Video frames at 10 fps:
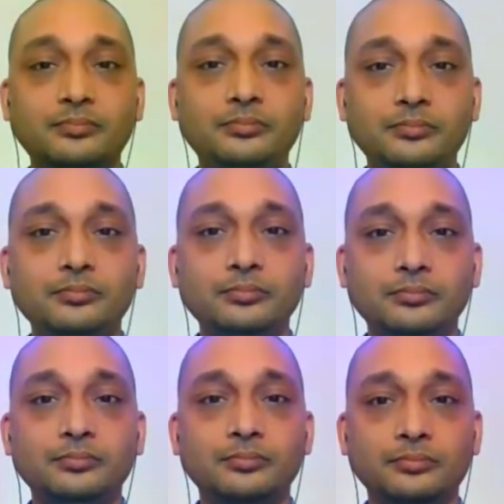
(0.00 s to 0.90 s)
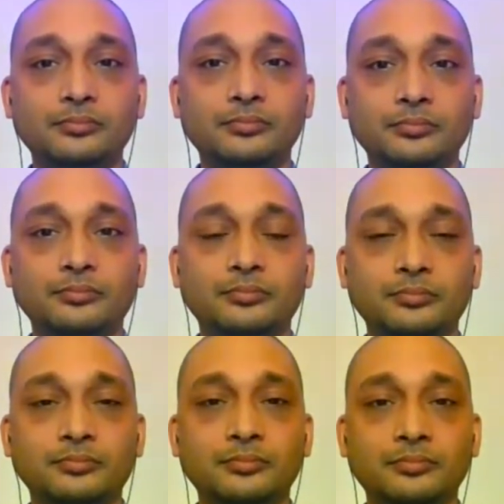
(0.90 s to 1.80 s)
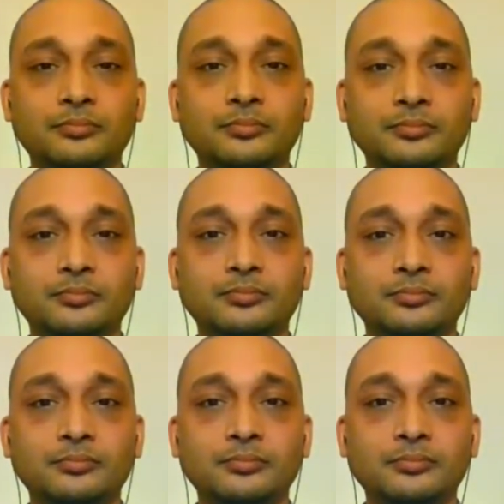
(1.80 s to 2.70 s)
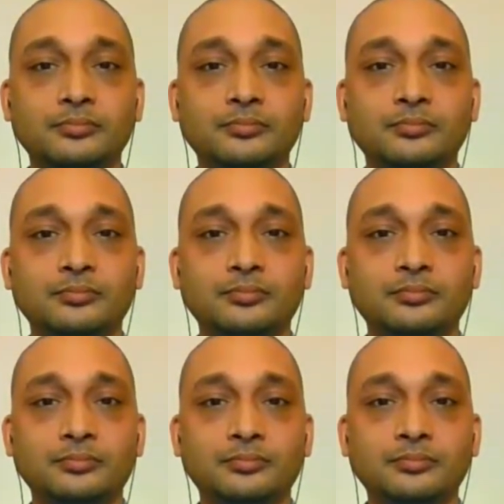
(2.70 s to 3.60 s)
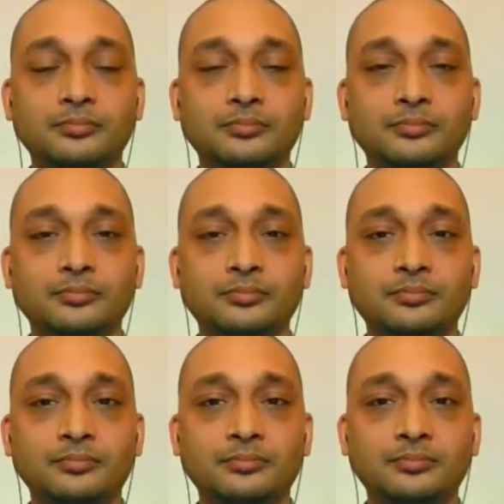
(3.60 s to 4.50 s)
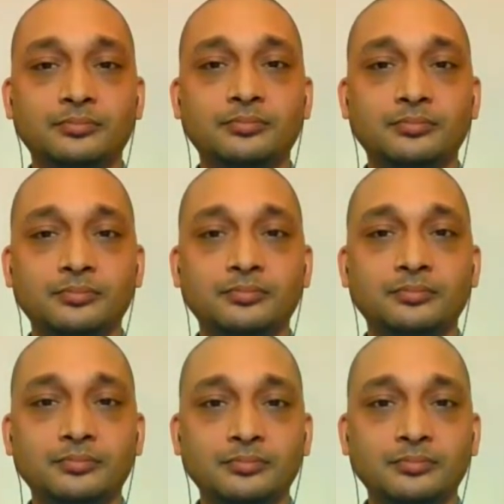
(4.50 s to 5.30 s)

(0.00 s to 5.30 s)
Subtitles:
This person isn't speaking.